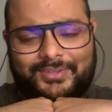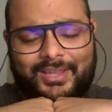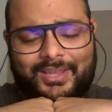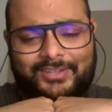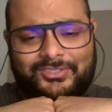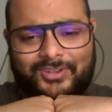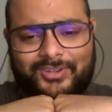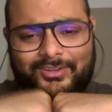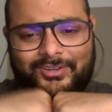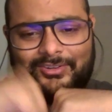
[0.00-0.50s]
I
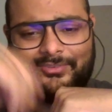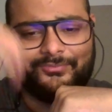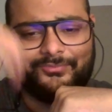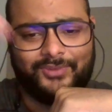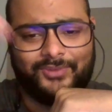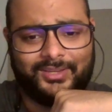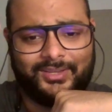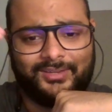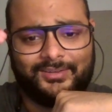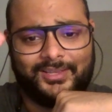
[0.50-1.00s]
started
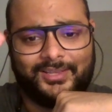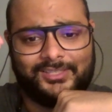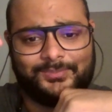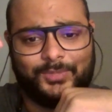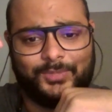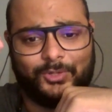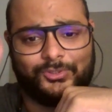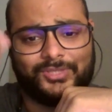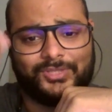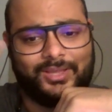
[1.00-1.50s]
working less
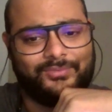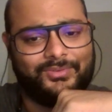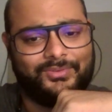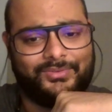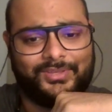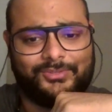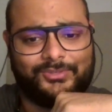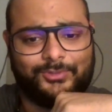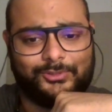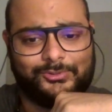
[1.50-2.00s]
because other
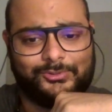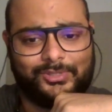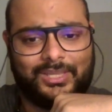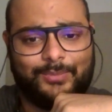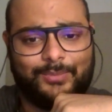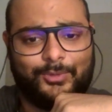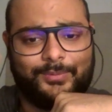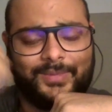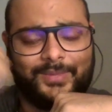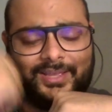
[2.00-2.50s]
things also
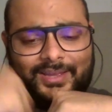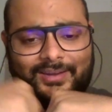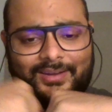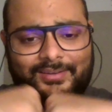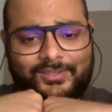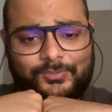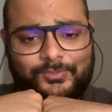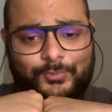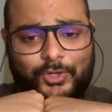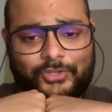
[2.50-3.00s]
came on my
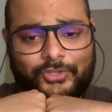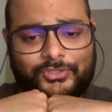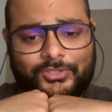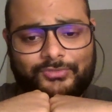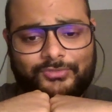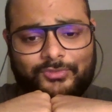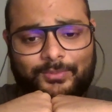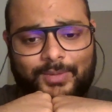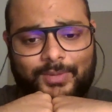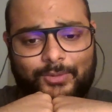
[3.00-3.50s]
hand as
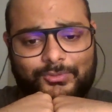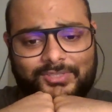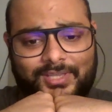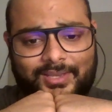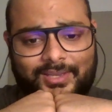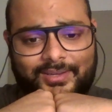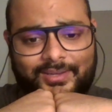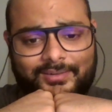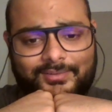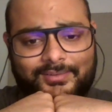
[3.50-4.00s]
projects from
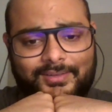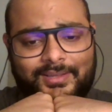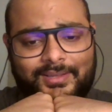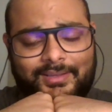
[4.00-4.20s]
outside.